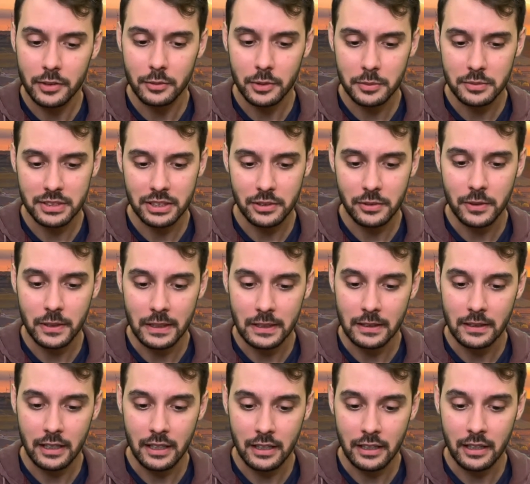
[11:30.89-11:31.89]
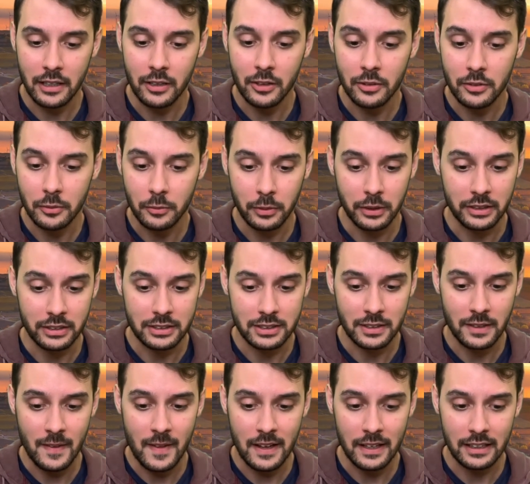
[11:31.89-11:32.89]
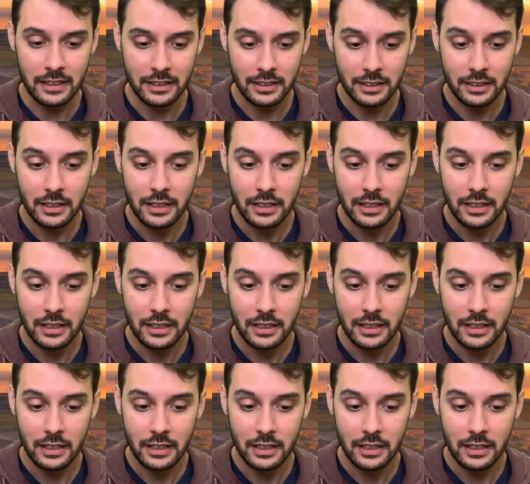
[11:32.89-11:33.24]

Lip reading: room so you can lie out where it's light.